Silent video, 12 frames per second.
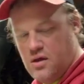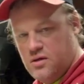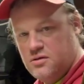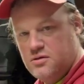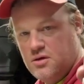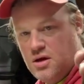yeah,
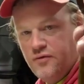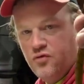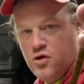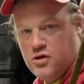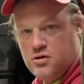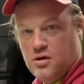this is the
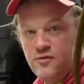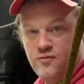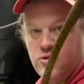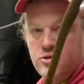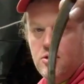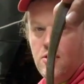giveaway stuff.
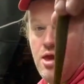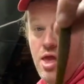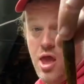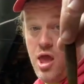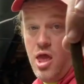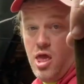So,
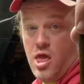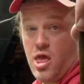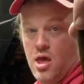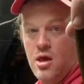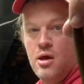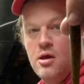
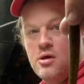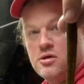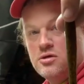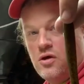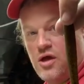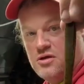
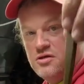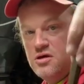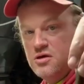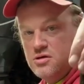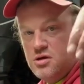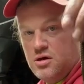so that's
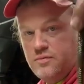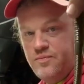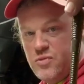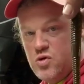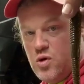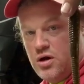thick stick.
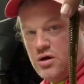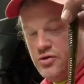That's what I